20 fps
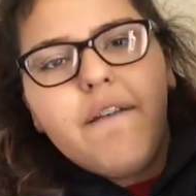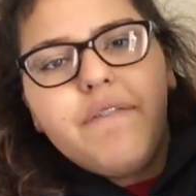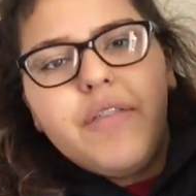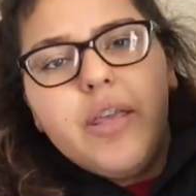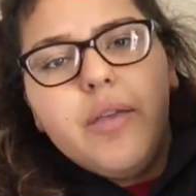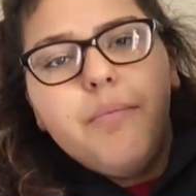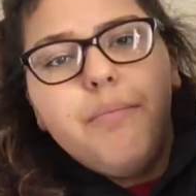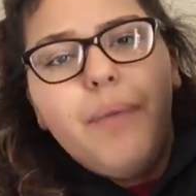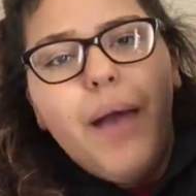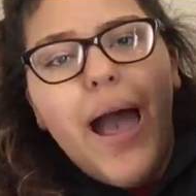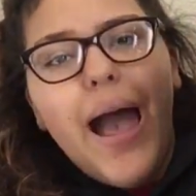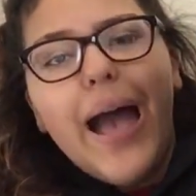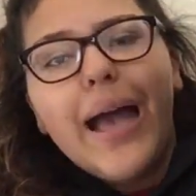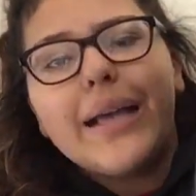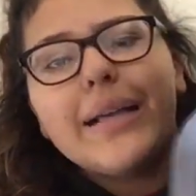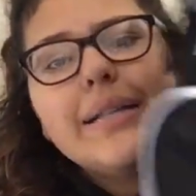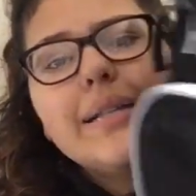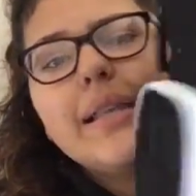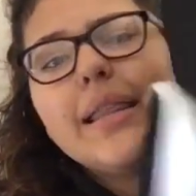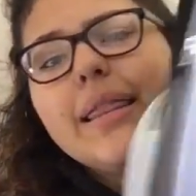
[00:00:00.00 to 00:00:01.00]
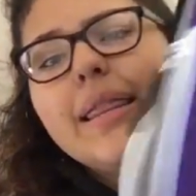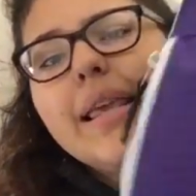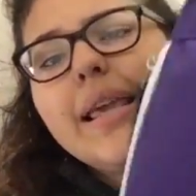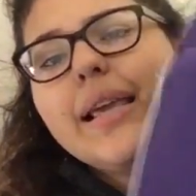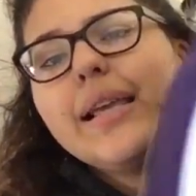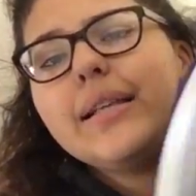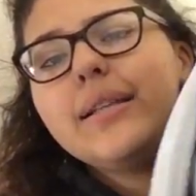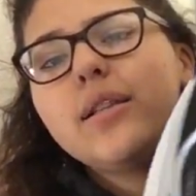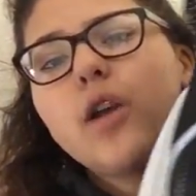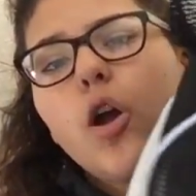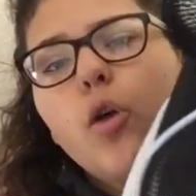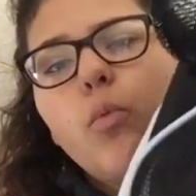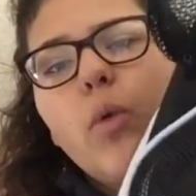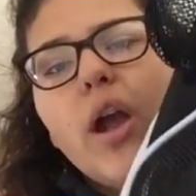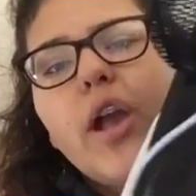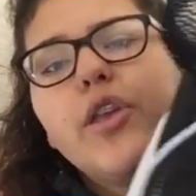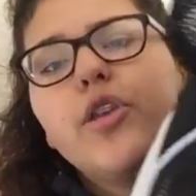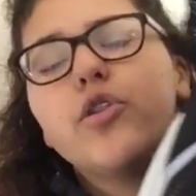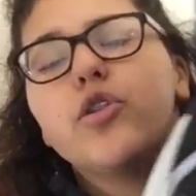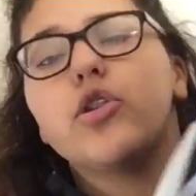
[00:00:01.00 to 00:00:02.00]
of the bags, this is
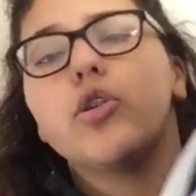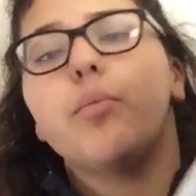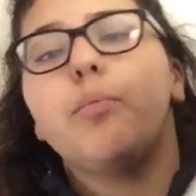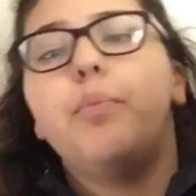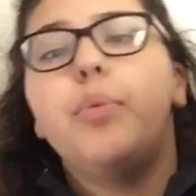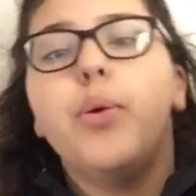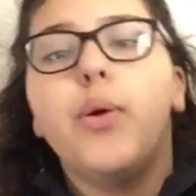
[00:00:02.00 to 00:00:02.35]
where you